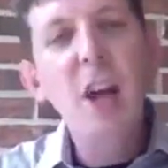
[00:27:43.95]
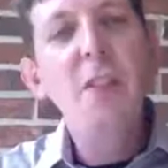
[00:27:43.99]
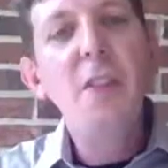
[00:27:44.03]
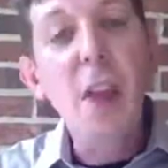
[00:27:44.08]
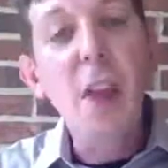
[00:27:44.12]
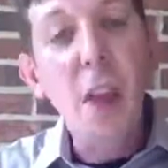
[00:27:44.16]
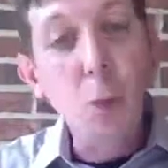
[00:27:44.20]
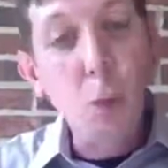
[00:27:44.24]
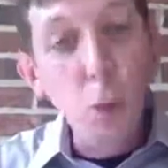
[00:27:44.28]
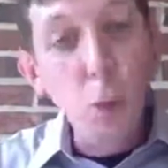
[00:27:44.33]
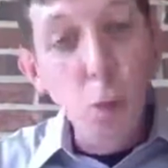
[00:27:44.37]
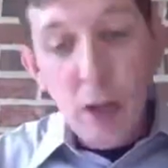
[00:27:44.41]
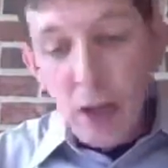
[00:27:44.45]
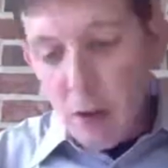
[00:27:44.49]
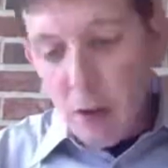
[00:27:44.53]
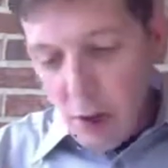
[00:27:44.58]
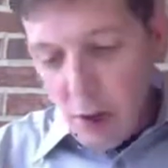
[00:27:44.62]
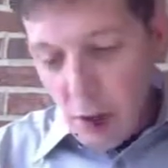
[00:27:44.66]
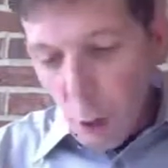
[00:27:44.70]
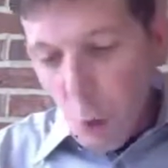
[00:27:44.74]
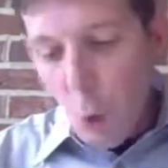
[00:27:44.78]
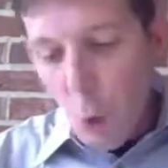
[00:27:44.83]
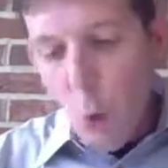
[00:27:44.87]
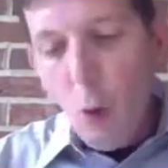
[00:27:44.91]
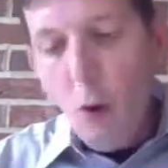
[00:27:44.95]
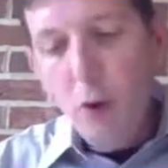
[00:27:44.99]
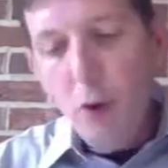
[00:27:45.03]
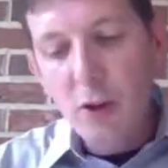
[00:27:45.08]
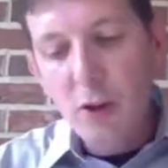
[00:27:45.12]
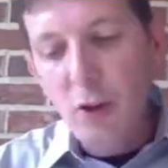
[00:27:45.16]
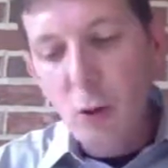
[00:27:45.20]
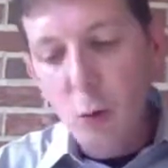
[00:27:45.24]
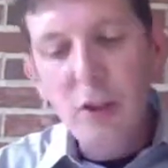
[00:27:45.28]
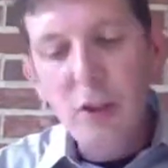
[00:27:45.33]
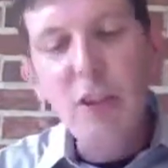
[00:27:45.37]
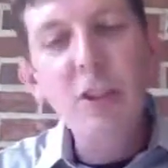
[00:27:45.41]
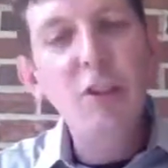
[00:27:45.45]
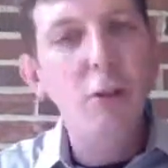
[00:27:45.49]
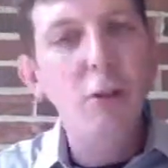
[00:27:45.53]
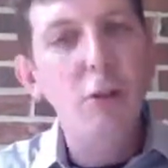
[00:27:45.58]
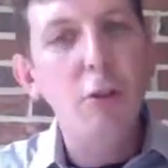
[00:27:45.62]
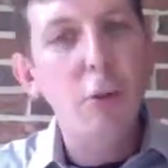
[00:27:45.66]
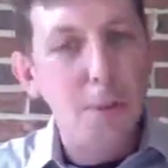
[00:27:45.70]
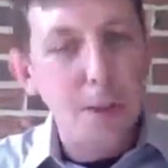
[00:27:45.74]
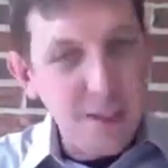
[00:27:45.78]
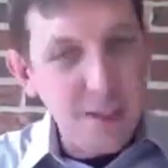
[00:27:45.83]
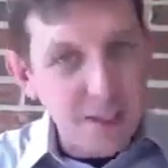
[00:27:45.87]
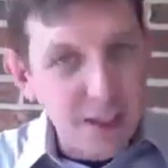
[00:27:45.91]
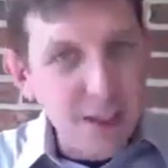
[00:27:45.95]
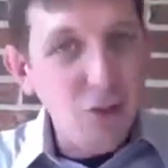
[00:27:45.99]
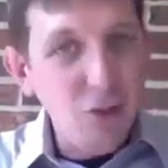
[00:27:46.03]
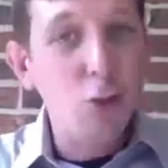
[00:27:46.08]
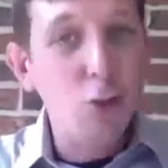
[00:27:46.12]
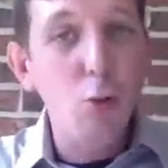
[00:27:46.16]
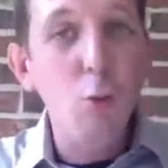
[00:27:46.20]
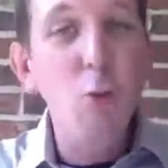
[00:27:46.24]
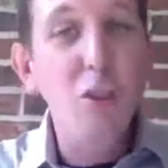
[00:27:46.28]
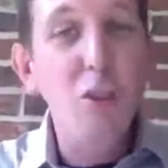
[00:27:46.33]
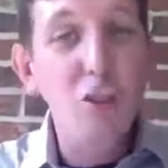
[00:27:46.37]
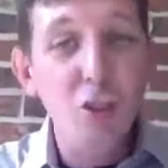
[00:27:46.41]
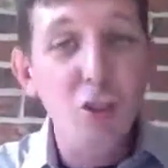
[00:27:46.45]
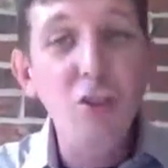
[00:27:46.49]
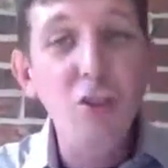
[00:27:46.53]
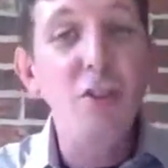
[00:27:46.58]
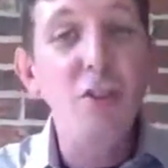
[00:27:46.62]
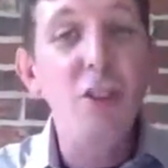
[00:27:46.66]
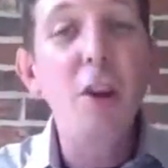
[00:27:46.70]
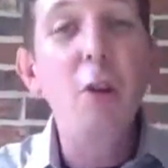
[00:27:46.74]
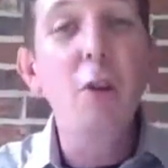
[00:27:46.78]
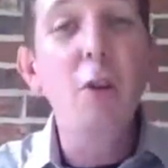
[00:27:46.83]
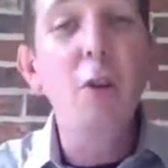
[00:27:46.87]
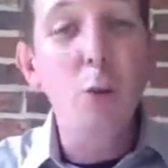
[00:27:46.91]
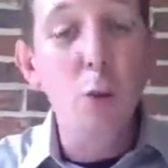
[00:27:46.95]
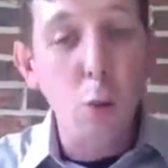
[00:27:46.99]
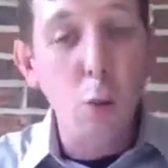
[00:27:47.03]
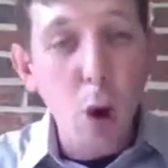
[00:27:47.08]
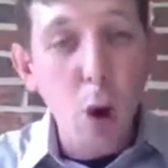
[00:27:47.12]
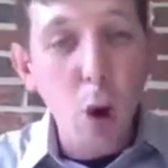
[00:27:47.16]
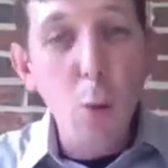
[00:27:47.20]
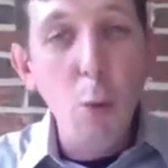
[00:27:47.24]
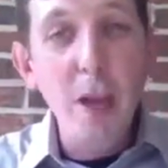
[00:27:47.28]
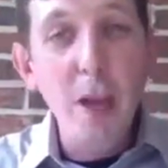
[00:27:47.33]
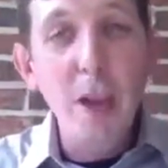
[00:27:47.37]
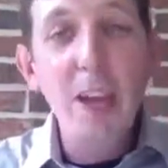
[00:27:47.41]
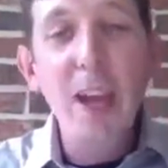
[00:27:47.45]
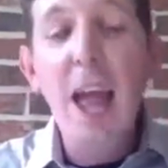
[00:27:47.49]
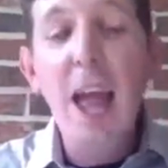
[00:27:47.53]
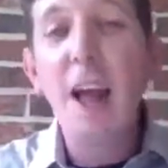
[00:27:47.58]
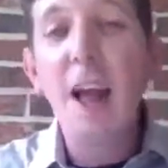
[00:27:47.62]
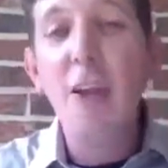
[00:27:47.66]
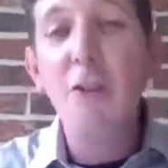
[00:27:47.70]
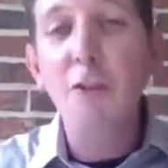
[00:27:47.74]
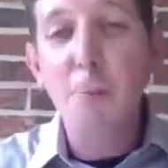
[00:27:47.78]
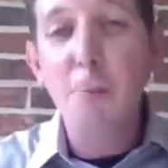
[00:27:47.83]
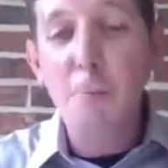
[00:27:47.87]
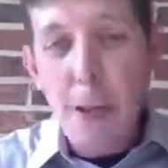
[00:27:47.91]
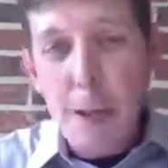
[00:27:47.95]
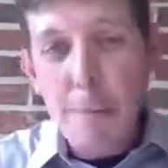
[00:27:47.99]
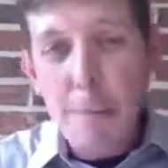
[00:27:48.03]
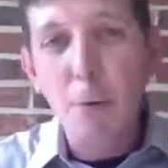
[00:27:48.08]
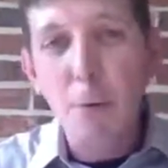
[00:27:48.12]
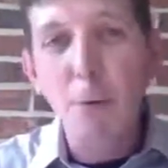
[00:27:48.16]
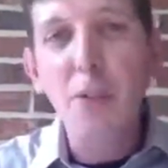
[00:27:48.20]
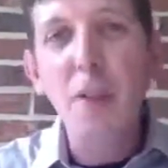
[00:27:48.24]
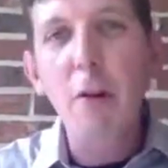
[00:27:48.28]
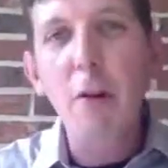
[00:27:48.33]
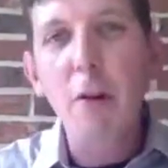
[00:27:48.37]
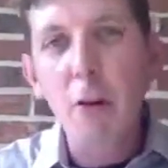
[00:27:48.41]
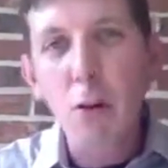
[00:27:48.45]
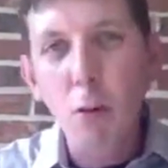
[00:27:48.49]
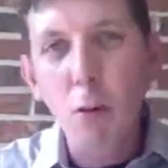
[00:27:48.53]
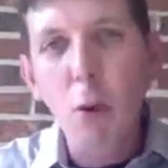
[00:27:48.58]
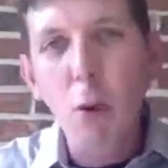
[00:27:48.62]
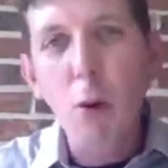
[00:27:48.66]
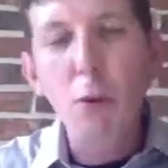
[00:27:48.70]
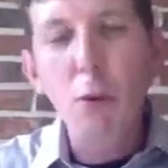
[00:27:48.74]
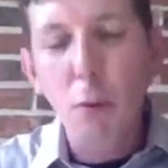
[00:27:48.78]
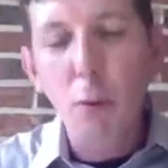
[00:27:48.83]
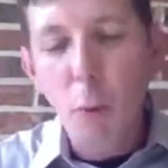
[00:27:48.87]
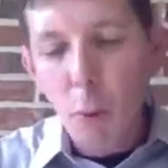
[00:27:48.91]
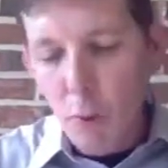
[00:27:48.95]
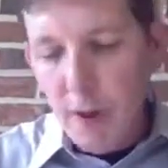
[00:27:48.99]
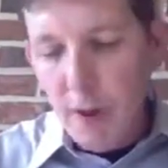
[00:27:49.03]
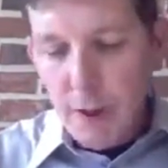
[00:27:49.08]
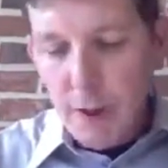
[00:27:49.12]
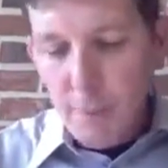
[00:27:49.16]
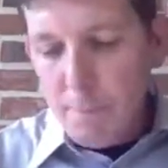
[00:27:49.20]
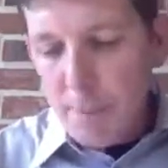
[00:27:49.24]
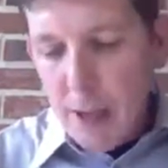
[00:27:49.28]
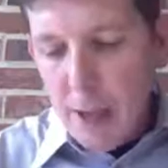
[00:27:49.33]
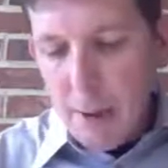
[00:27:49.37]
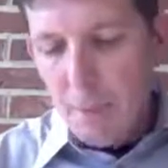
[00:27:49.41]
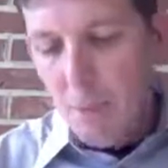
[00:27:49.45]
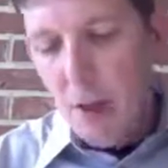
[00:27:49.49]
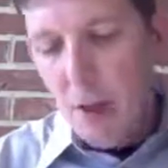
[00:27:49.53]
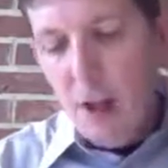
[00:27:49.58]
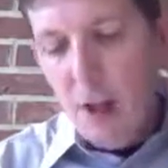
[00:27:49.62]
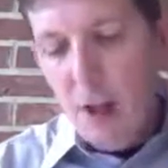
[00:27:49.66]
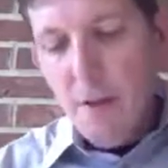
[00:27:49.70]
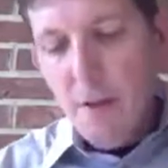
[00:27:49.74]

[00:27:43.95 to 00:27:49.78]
They work to reach their potential, which is they're growing as people. They are growth-oriented people.